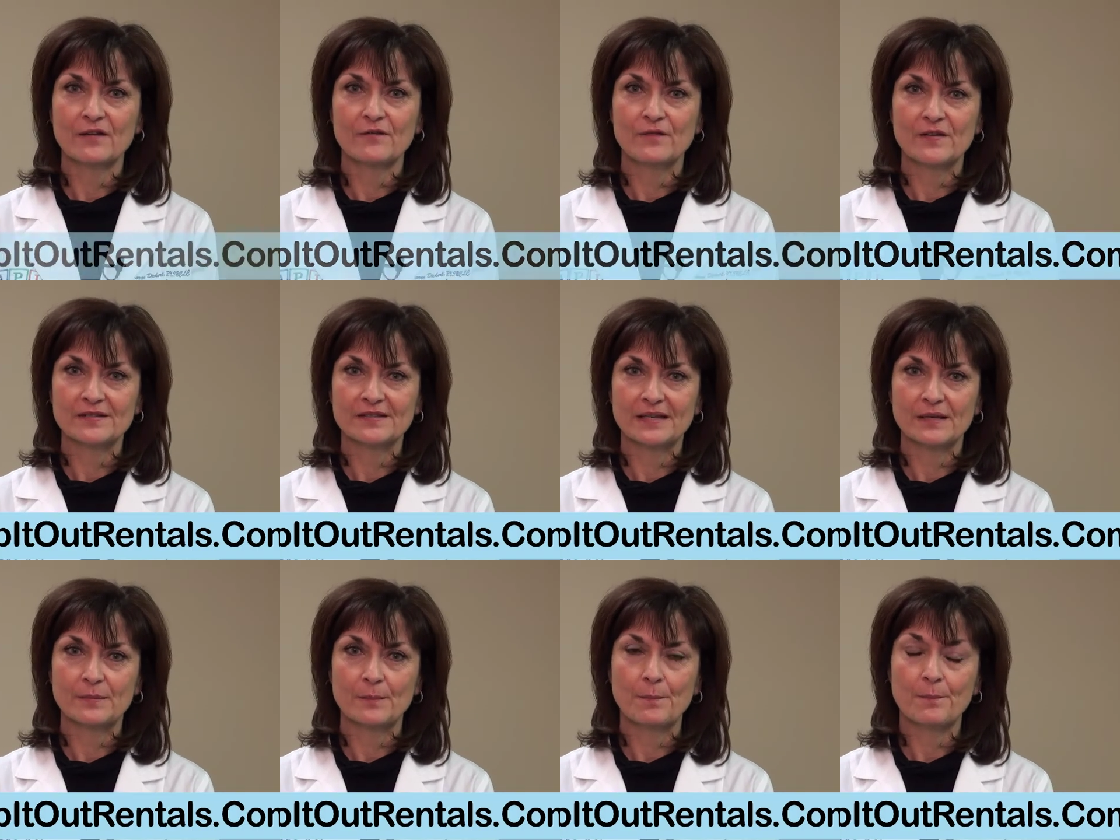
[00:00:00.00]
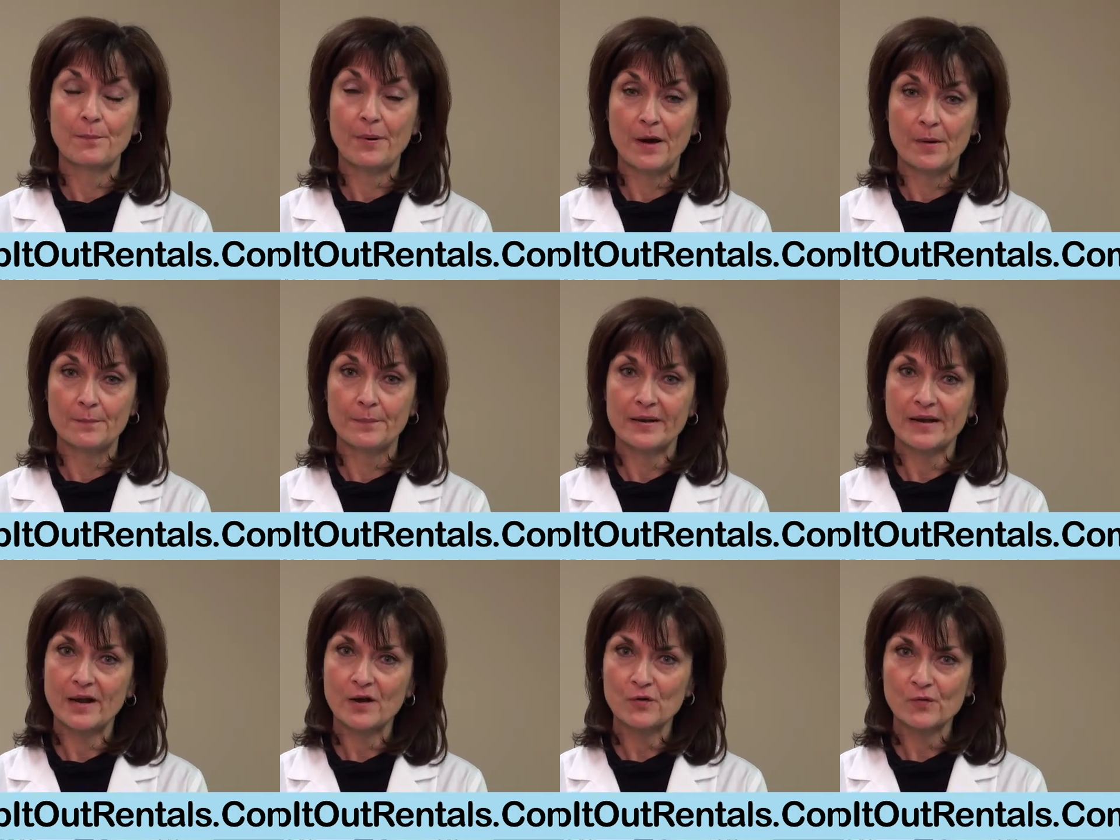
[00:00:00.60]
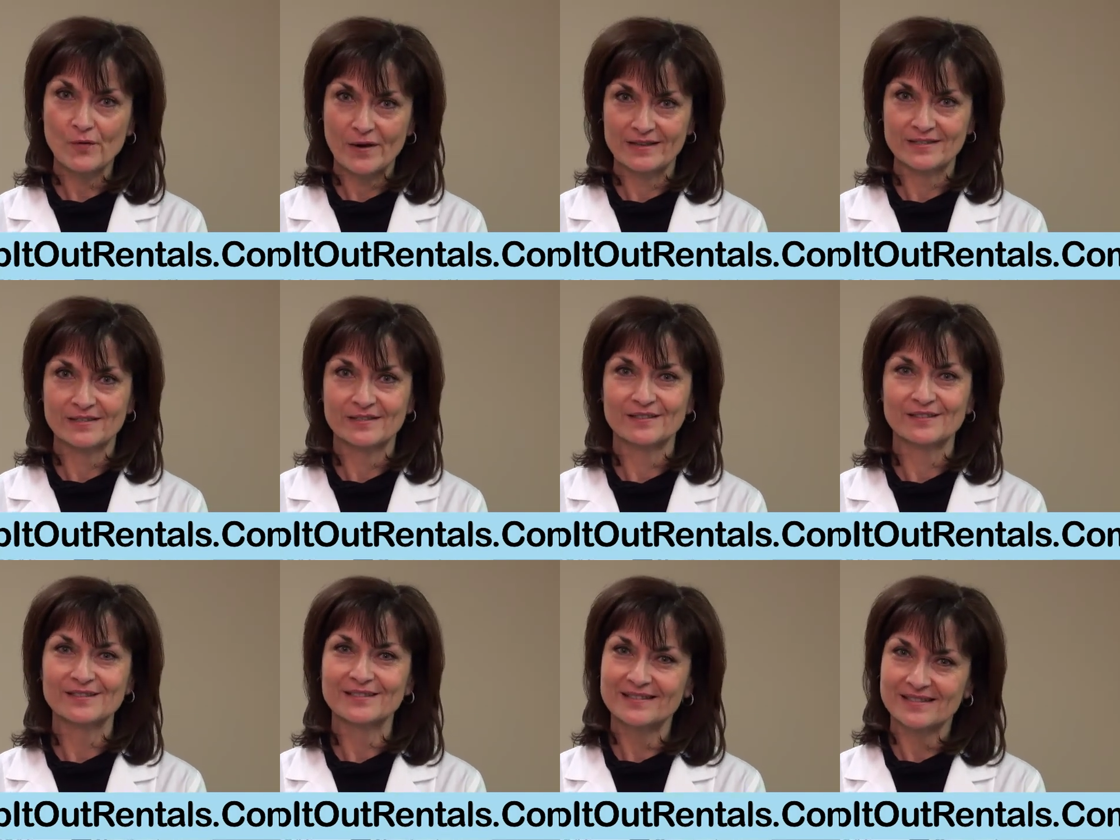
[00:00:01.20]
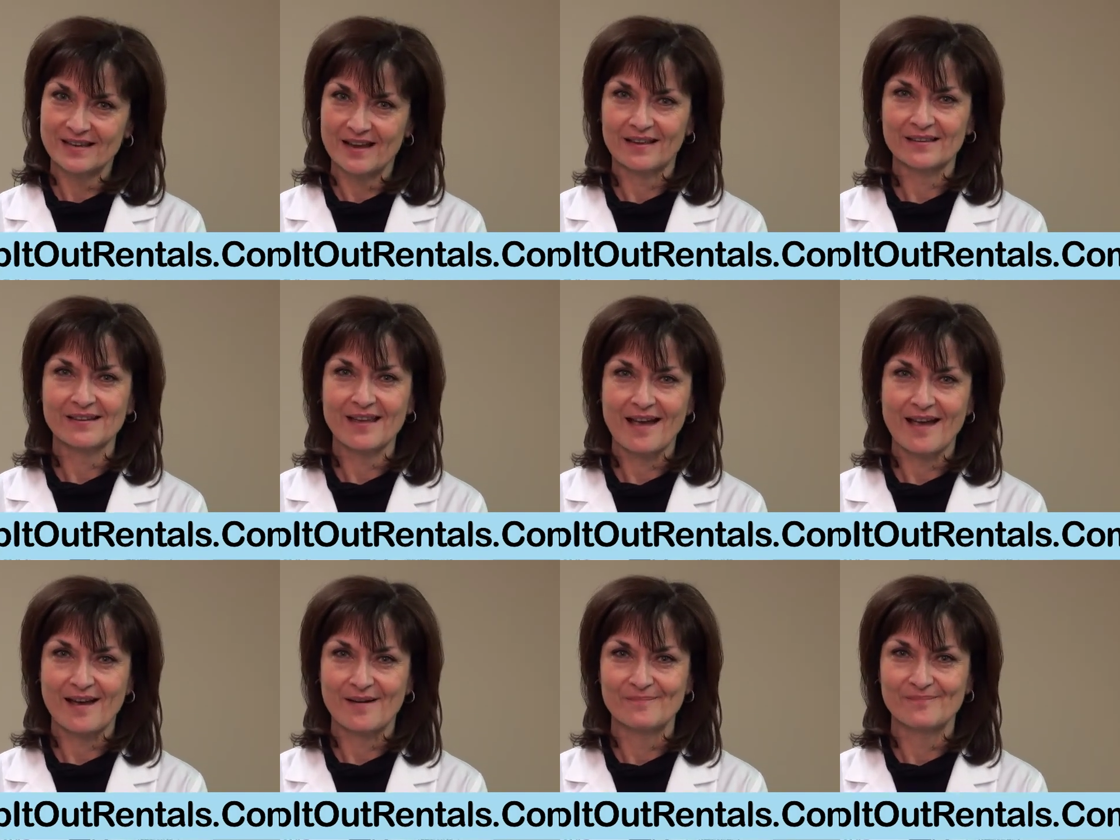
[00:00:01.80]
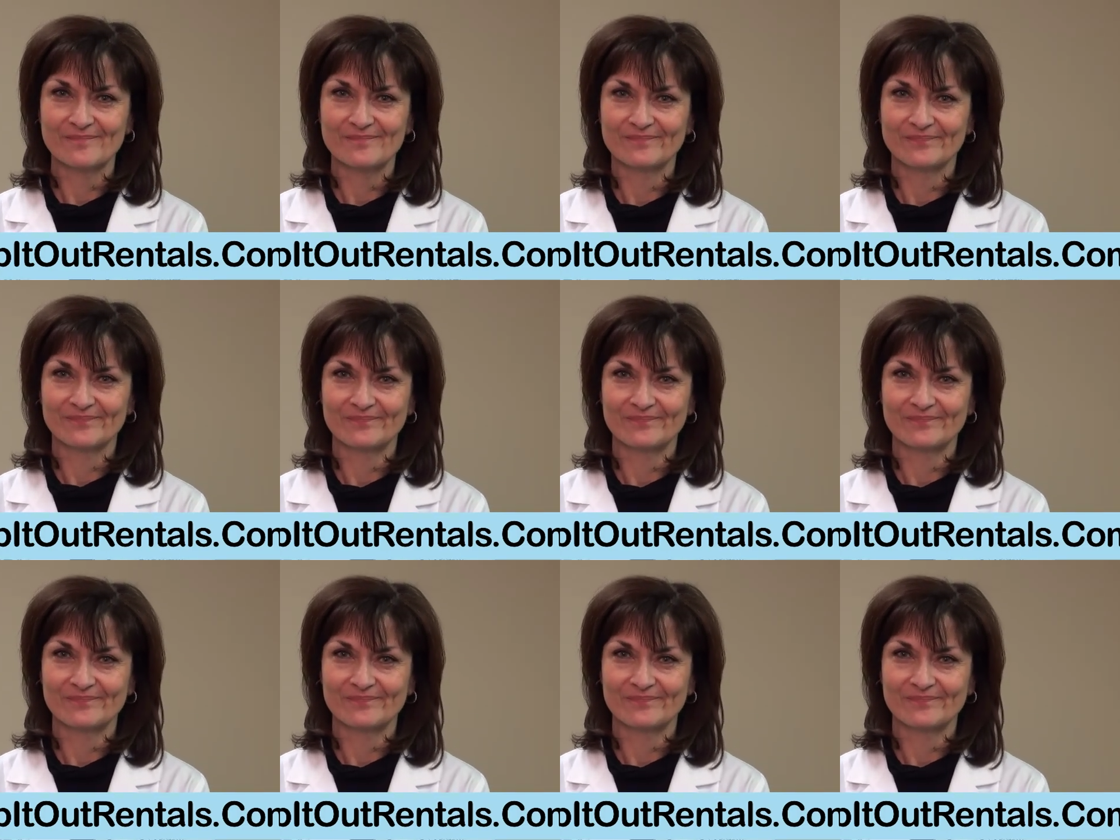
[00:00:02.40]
visit pumpitoutrentals.com.